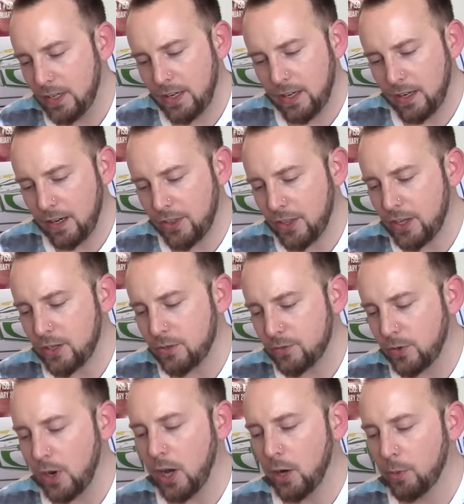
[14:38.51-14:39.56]
and I thank you
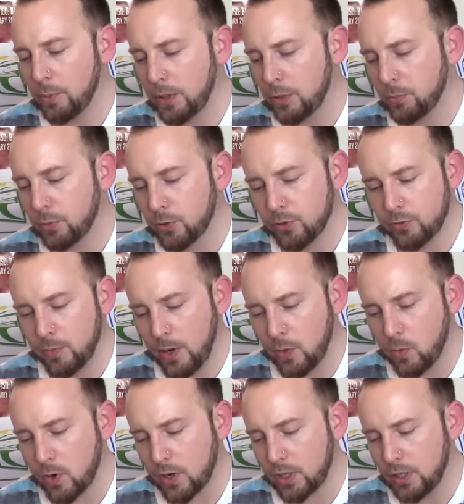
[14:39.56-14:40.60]
for helping improve my
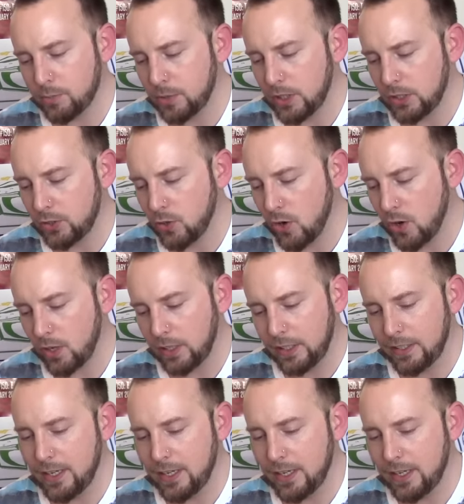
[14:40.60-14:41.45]
work. I'm done talking, and